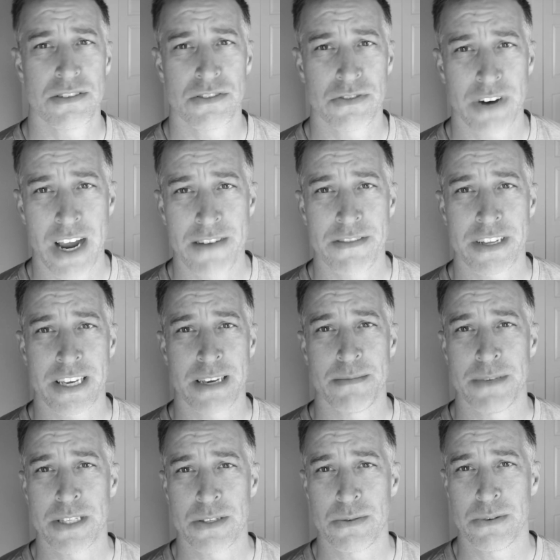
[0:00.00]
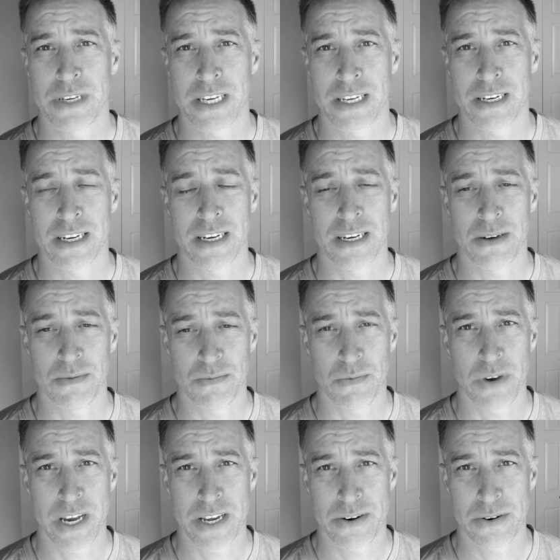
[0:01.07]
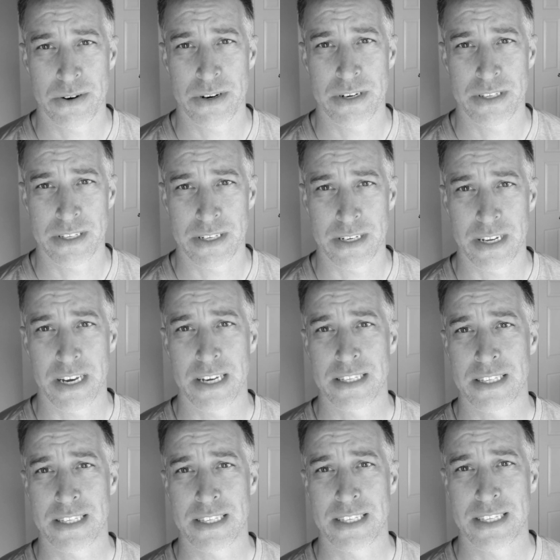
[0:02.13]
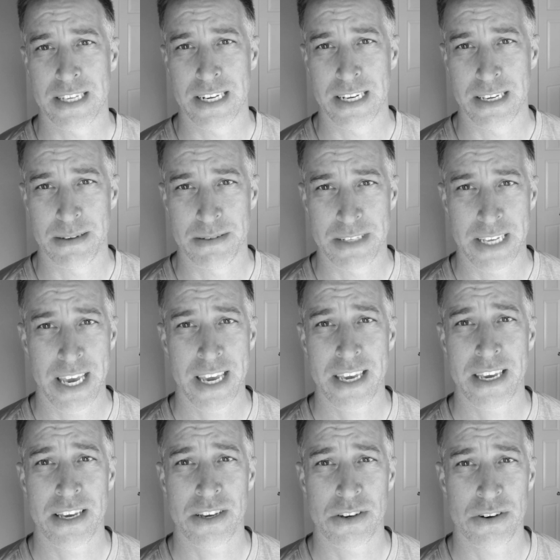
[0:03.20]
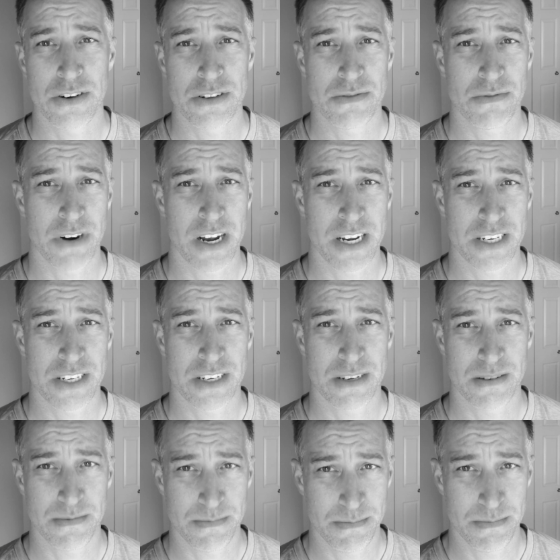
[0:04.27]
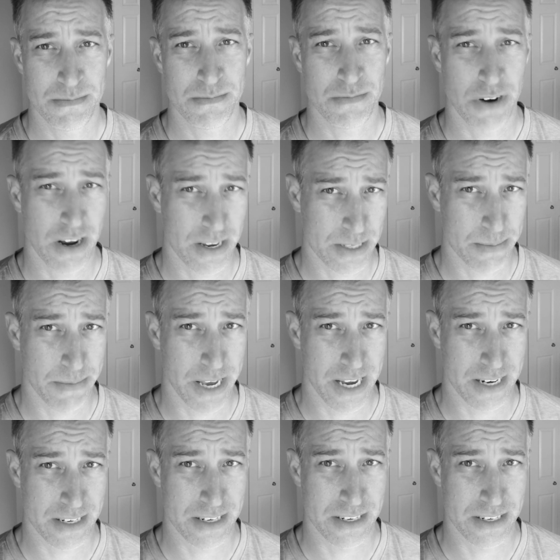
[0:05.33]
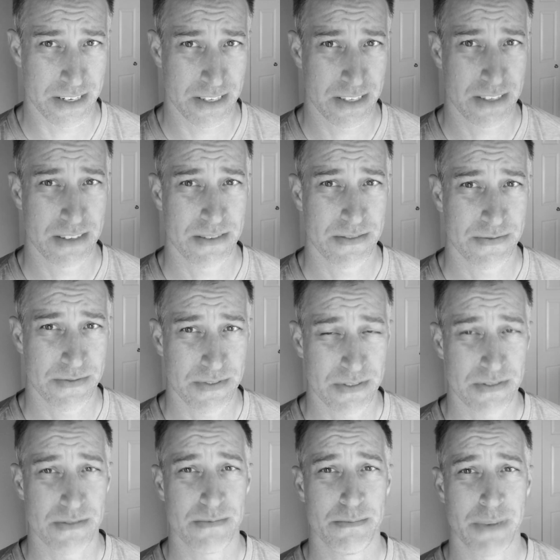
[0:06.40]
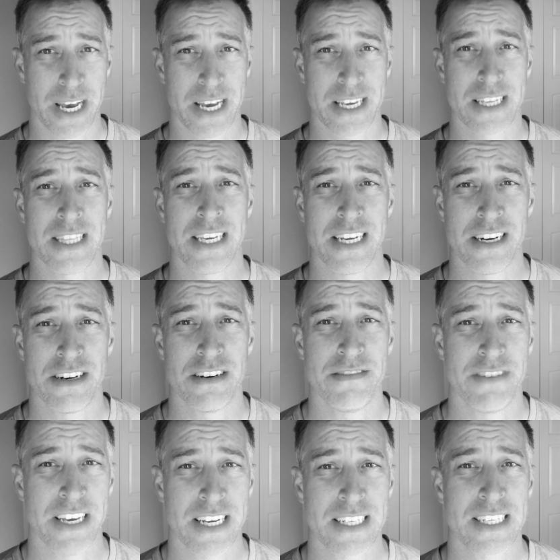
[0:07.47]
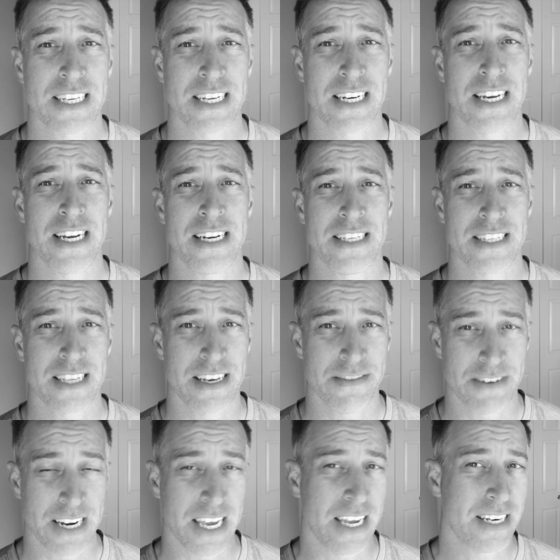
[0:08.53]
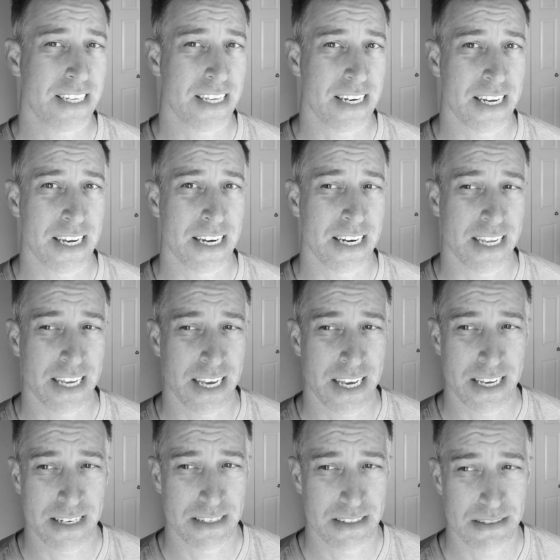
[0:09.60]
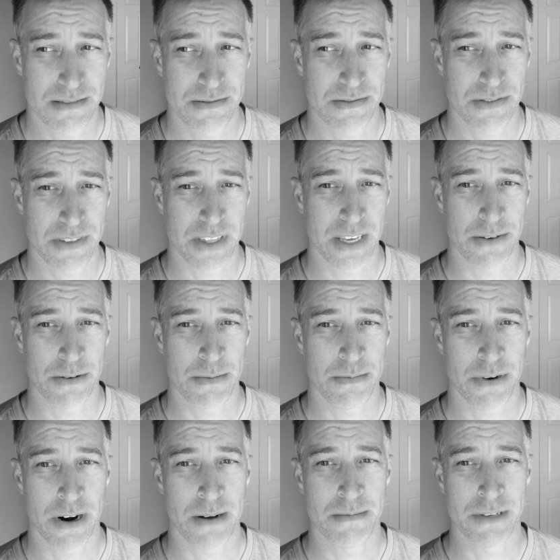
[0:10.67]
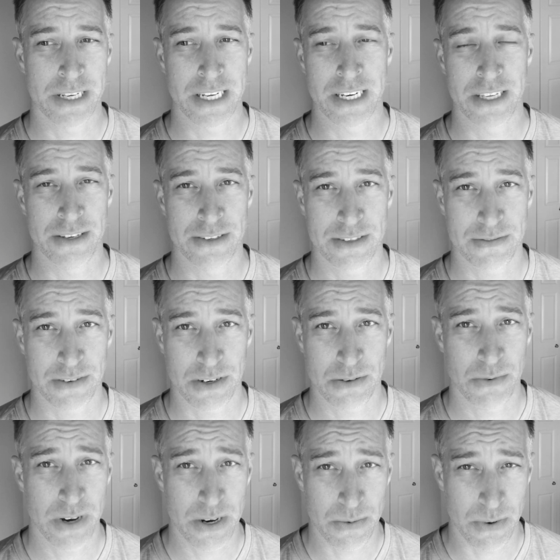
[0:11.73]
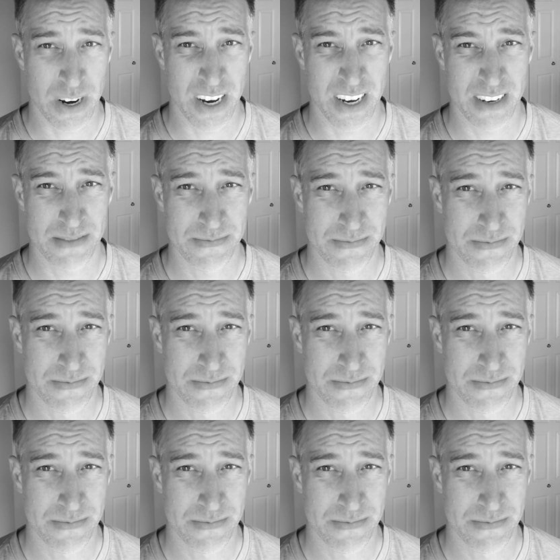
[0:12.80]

Traveling in between Whitehorse and Dawson City, taking gold rush prospectors back in the year of 1897, 1898. They were probably in use for quite a while.